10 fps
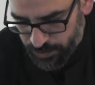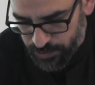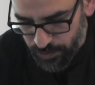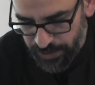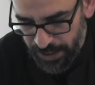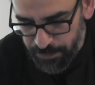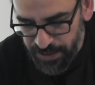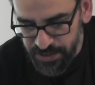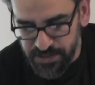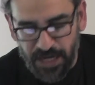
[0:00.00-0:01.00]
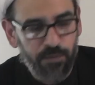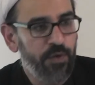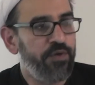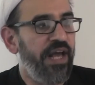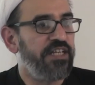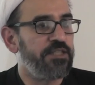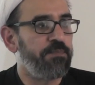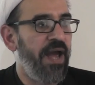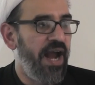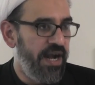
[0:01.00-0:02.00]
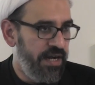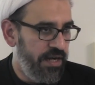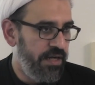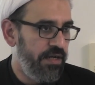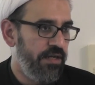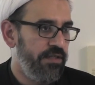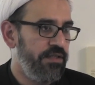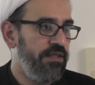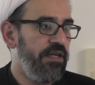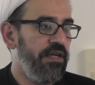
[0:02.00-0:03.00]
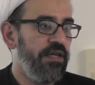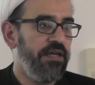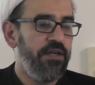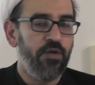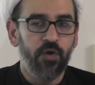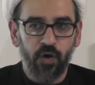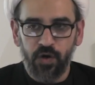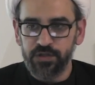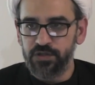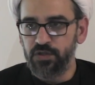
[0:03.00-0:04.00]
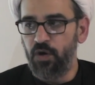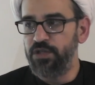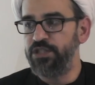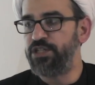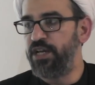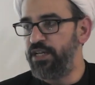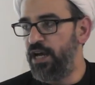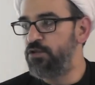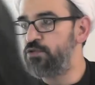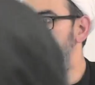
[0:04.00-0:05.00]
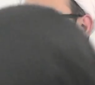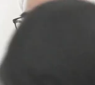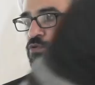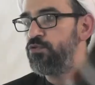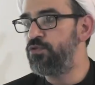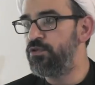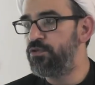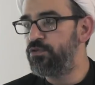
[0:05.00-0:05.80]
So that means that we could expand the laws or the Sharia to,